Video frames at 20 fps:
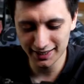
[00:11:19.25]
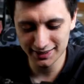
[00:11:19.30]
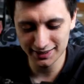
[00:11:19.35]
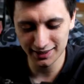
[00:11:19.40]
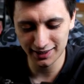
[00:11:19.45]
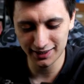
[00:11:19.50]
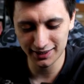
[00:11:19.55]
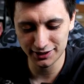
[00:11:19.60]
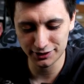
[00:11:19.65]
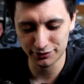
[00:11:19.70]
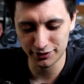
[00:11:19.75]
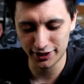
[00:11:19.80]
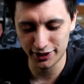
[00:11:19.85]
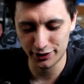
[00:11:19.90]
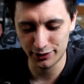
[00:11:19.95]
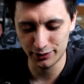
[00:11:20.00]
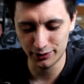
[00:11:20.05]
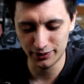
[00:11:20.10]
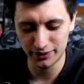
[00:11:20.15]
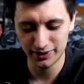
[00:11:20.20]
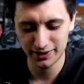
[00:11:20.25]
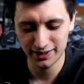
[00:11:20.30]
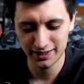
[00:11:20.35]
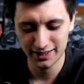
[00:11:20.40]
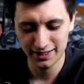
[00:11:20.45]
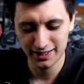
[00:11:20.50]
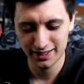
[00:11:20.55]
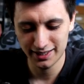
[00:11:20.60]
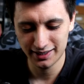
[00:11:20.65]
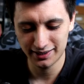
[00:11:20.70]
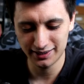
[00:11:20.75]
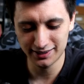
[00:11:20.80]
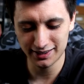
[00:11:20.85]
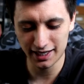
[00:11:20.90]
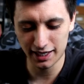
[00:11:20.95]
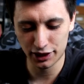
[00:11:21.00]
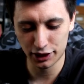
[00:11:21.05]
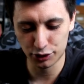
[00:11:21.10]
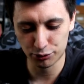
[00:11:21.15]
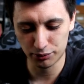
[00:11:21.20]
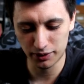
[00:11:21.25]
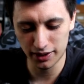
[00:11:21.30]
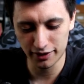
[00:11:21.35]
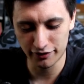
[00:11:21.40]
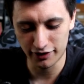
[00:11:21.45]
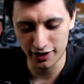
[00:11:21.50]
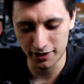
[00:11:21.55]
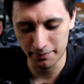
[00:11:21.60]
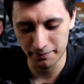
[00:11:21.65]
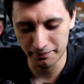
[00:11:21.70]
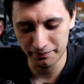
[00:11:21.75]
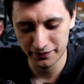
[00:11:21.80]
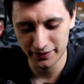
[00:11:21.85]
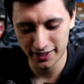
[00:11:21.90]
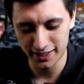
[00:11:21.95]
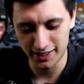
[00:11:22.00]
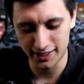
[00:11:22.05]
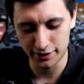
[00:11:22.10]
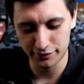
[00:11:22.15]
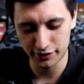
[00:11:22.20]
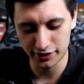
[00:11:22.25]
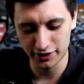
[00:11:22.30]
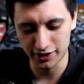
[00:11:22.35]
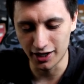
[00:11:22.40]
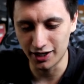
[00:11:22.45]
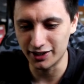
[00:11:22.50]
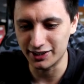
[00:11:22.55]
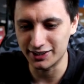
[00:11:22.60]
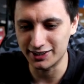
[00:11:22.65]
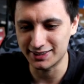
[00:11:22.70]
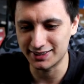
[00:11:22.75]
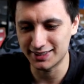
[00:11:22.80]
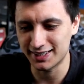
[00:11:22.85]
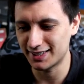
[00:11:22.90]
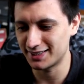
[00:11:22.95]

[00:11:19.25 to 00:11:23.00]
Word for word: This art is really cool. There's like three of him in different colors.